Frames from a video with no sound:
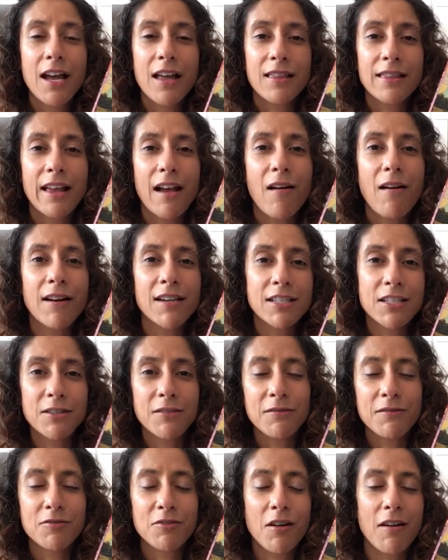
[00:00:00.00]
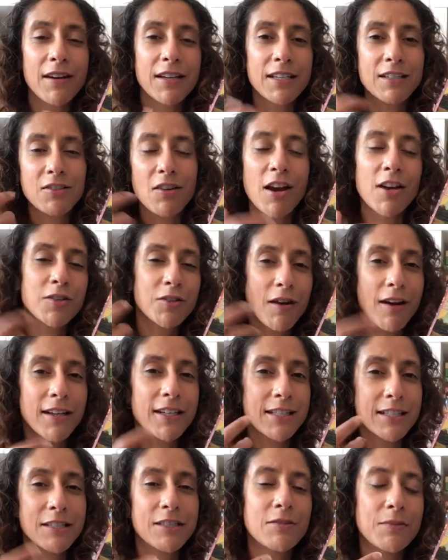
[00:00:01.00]
that I try to
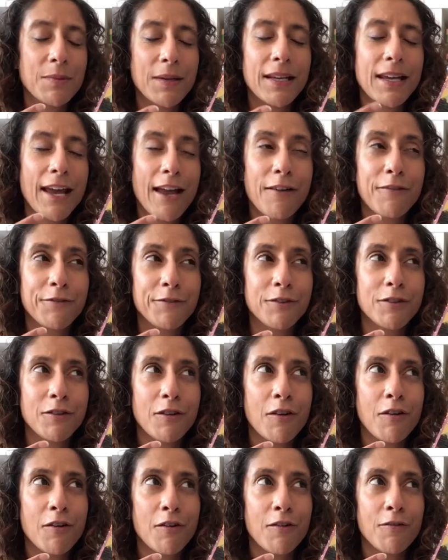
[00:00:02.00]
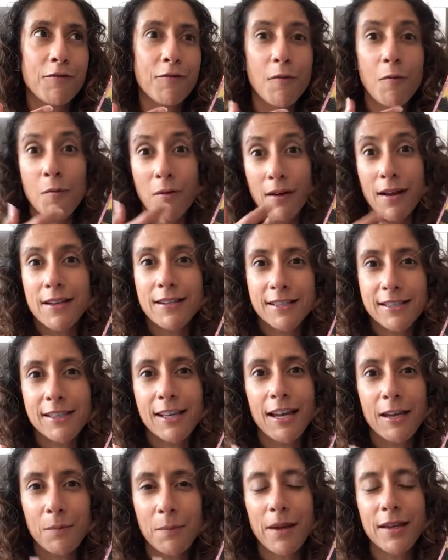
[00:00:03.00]
be careful of what I
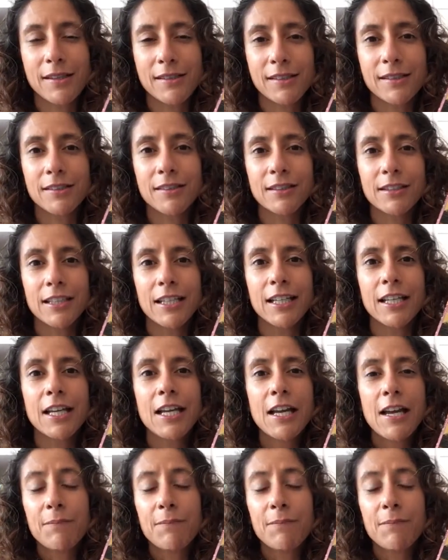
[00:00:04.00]
say, basically,